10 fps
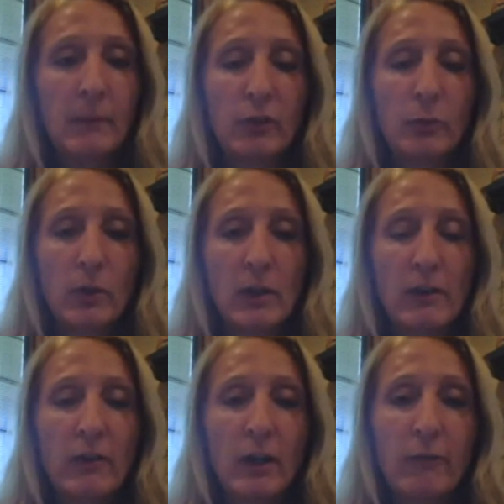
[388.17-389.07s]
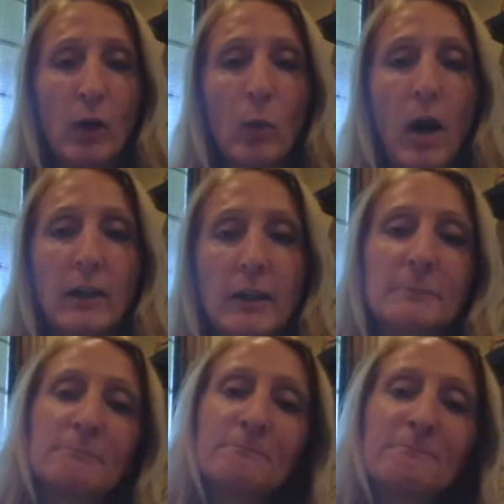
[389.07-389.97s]
experience out of our walk.
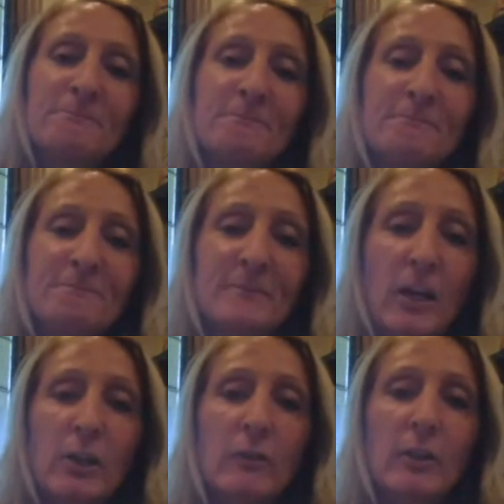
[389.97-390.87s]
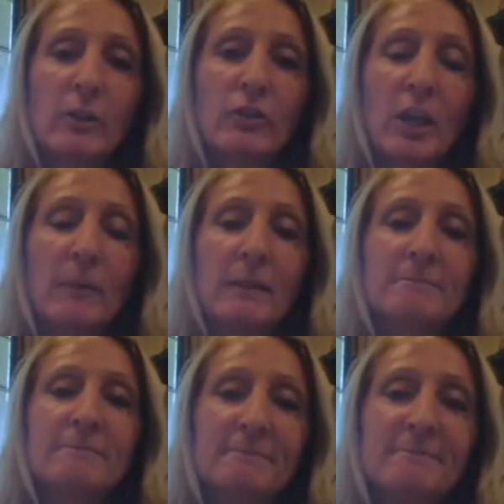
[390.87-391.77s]
How do you feel?